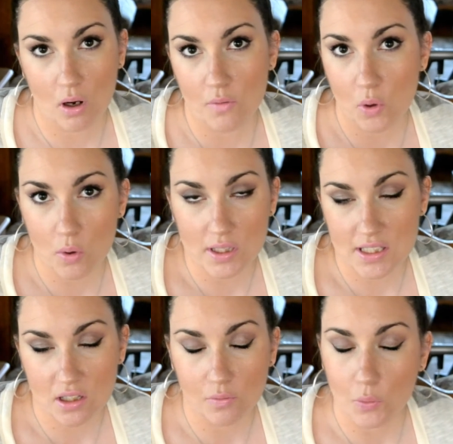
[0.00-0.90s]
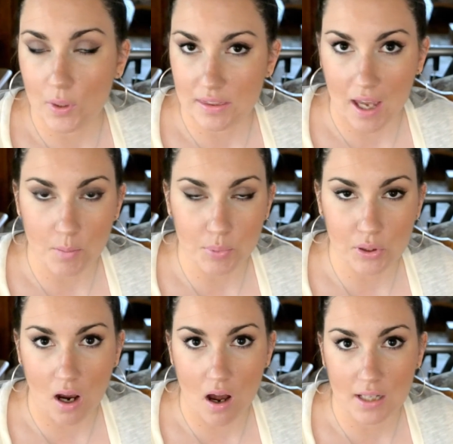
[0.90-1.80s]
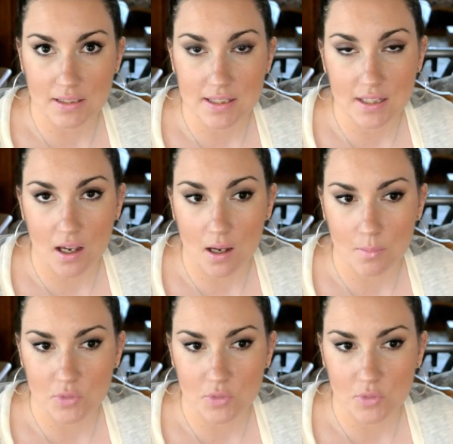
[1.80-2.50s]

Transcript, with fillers: of course, to avoid that, put on some,